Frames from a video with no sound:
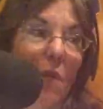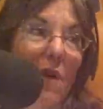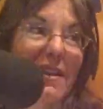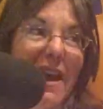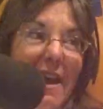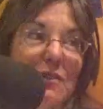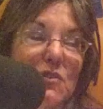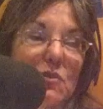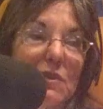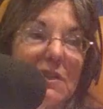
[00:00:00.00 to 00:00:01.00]
want to
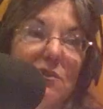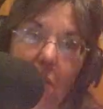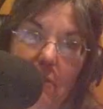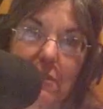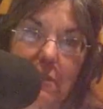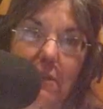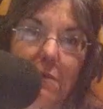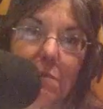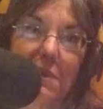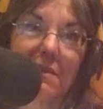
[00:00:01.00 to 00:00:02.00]
actually talk to you,
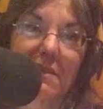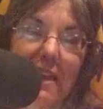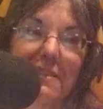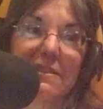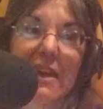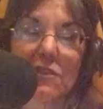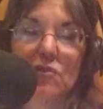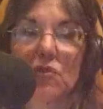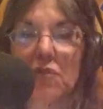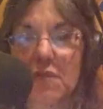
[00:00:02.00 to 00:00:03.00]
because that's a
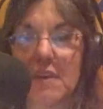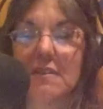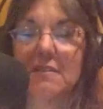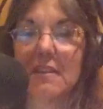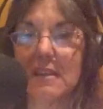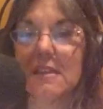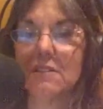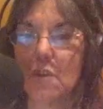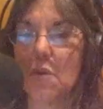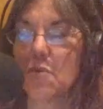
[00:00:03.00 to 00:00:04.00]
natural phase that kids
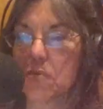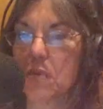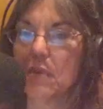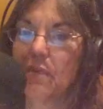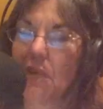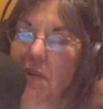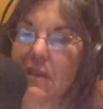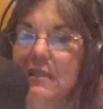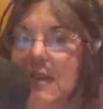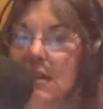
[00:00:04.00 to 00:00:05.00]
go through at
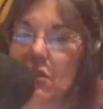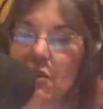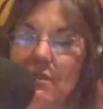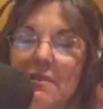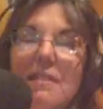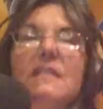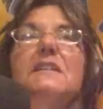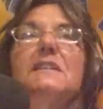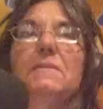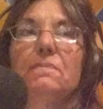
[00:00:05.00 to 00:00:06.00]
various ages,
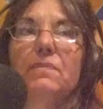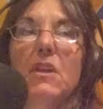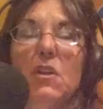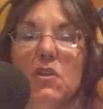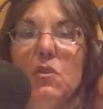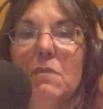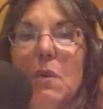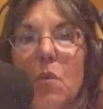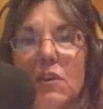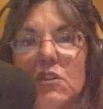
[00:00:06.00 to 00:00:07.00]
you may
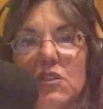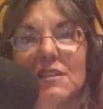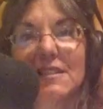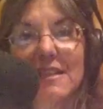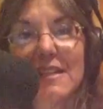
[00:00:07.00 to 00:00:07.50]
want to just sit